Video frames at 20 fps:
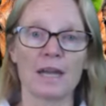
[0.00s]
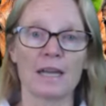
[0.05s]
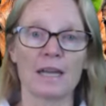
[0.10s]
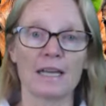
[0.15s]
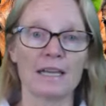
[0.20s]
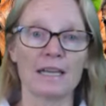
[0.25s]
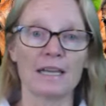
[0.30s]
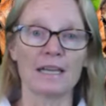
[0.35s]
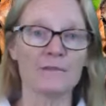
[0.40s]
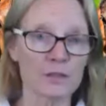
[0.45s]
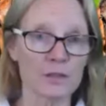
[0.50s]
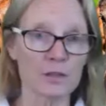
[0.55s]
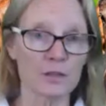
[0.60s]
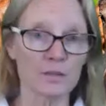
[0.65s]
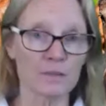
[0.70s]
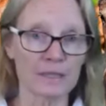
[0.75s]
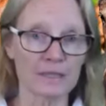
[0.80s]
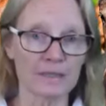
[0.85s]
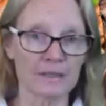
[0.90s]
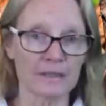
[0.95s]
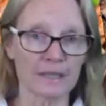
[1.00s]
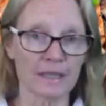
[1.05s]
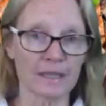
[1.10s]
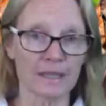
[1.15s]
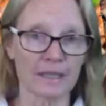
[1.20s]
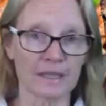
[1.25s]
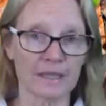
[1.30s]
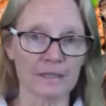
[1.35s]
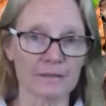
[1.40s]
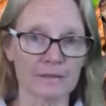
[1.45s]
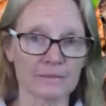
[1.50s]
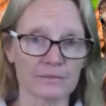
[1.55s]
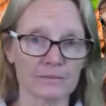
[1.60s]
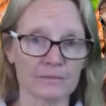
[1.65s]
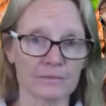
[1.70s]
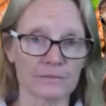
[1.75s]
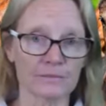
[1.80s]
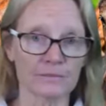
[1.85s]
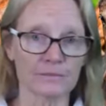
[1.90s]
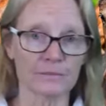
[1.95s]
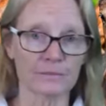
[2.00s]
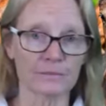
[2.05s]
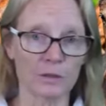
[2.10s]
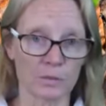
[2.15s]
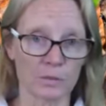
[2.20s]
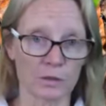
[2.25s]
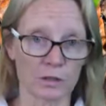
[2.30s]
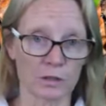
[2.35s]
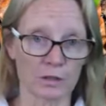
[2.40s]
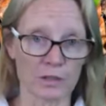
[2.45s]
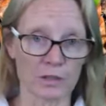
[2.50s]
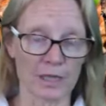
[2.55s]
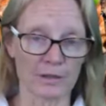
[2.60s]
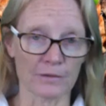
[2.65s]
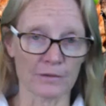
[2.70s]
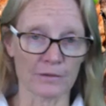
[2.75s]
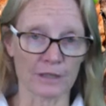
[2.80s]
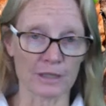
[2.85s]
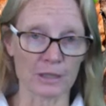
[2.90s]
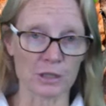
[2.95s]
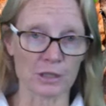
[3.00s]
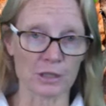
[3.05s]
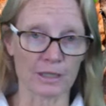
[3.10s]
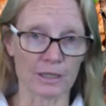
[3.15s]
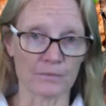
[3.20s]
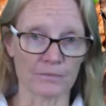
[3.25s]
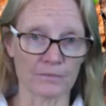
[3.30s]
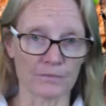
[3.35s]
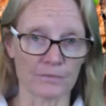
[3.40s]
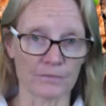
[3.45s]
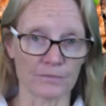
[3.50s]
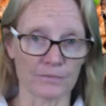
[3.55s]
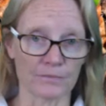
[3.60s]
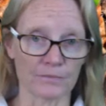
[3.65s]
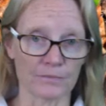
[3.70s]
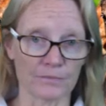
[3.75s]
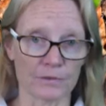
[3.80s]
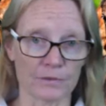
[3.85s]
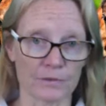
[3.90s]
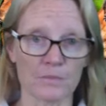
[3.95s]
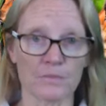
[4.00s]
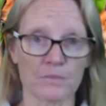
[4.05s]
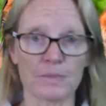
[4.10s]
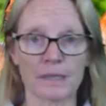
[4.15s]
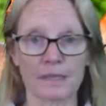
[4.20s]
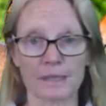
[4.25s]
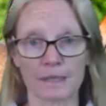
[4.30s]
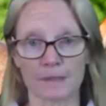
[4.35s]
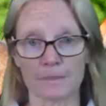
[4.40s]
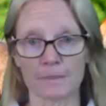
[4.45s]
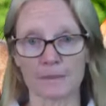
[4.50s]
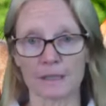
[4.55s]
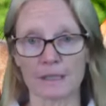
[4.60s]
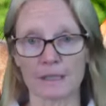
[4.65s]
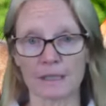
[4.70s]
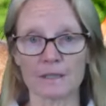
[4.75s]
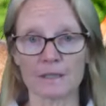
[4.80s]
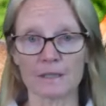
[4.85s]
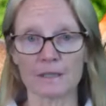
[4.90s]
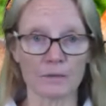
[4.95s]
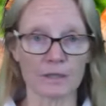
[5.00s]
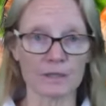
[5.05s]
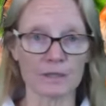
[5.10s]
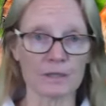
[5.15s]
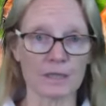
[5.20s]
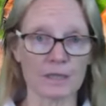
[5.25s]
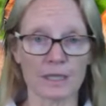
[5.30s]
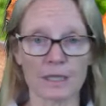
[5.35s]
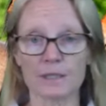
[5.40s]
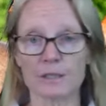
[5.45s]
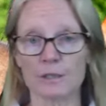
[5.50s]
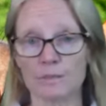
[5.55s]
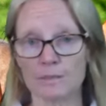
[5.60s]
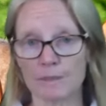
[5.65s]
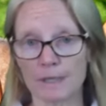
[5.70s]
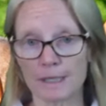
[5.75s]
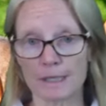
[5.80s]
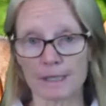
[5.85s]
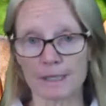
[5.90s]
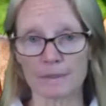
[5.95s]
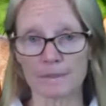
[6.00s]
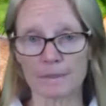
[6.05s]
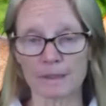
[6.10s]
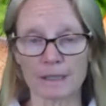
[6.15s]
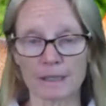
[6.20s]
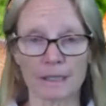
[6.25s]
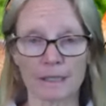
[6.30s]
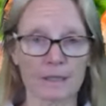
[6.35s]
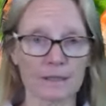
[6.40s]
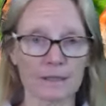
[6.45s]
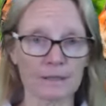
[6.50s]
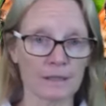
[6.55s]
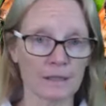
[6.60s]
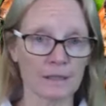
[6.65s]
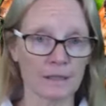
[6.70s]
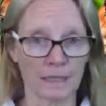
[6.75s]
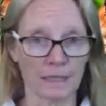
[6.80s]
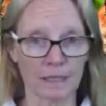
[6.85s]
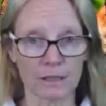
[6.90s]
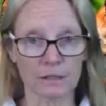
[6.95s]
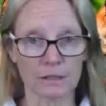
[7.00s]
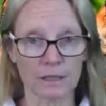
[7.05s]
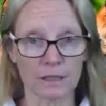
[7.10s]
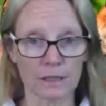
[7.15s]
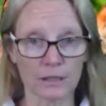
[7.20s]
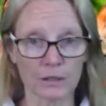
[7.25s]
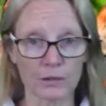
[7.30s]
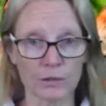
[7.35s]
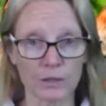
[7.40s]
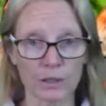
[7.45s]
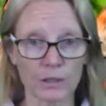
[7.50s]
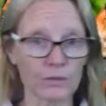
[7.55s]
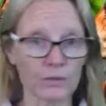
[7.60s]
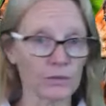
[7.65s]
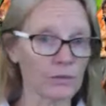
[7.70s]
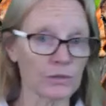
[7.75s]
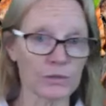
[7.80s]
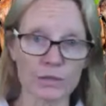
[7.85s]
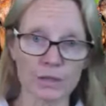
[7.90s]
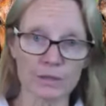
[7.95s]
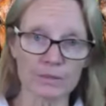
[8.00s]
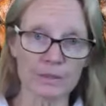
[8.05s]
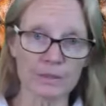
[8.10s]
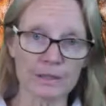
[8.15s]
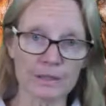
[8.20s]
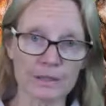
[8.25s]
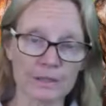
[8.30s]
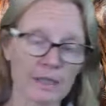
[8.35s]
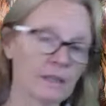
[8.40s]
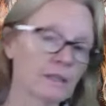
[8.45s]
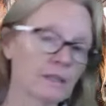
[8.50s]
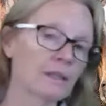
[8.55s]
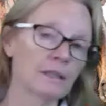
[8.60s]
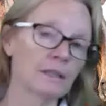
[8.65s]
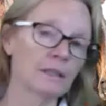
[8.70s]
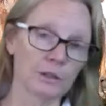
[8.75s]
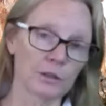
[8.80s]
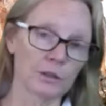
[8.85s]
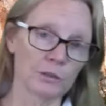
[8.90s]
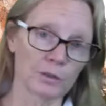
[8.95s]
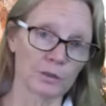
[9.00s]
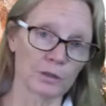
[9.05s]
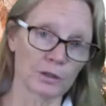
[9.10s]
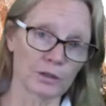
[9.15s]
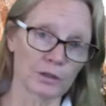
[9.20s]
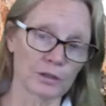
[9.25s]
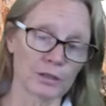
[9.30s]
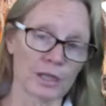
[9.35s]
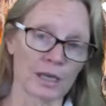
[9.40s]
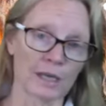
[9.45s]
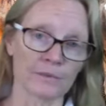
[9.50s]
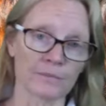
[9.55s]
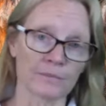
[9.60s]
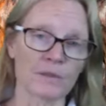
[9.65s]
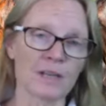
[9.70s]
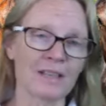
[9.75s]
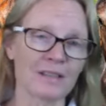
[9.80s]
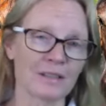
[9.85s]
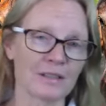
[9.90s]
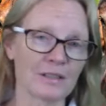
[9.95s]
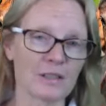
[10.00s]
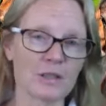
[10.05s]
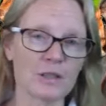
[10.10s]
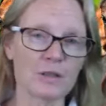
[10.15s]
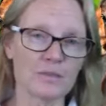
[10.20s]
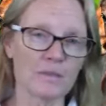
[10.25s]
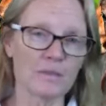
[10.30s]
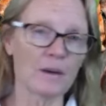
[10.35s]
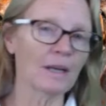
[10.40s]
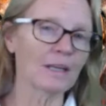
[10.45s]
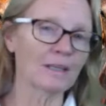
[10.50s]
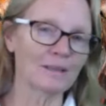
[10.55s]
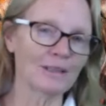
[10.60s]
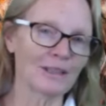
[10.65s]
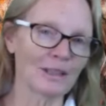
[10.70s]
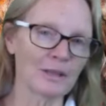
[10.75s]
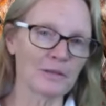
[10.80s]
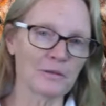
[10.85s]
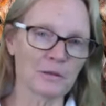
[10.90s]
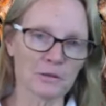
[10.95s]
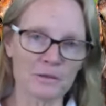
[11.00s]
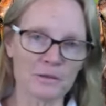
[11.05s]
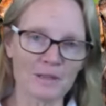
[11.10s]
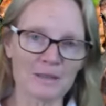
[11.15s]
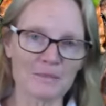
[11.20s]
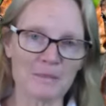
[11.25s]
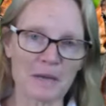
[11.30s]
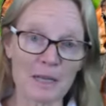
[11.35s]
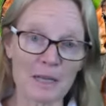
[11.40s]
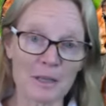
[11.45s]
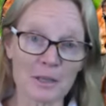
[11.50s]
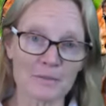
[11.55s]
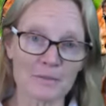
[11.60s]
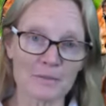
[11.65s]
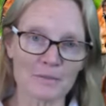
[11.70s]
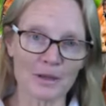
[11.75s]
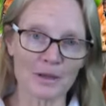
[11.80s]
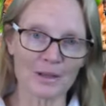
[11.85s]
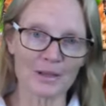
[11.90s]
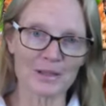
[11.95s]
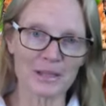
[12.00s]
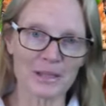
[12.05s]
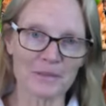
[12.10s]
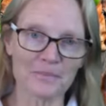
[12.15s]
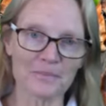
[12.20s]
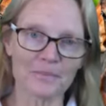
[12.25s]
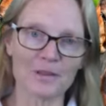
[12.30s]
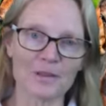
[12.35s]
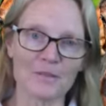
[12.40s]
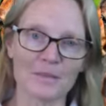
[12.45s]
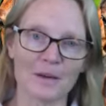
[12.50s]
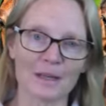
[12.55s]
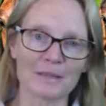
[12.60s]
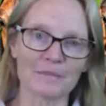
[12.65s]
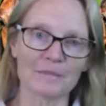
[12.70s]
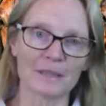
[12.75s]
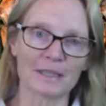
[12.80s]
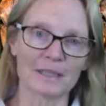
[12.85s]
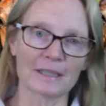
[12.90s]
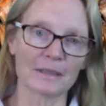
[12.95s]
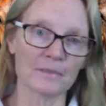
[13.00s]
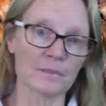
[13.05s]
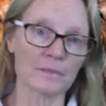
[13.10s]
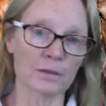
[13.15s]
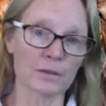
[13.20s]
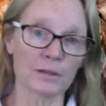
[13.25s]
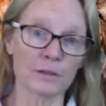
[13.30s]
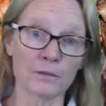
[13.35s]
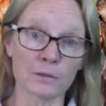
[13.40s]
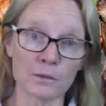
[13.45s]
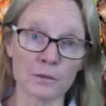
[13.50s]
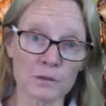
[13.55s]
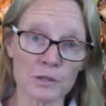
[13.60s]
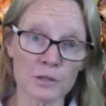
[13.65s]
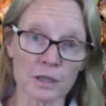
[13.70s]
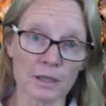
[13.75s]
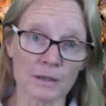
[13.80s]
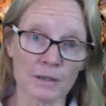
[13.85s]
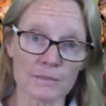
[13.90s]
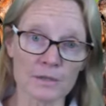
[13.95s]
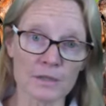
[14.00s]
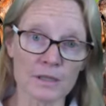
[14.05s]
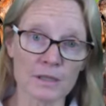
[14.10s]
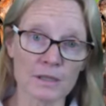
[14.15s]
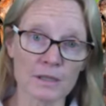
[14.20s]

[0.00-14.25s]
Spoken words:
If there's nobody there, you put it down eventually. You pick it up again, it rings again, you pick it up again, hello, hello, hello, there's nobody there, you put it down. This, you might, you know, if you're a really patient person, you might pick it up 3 or 4 times.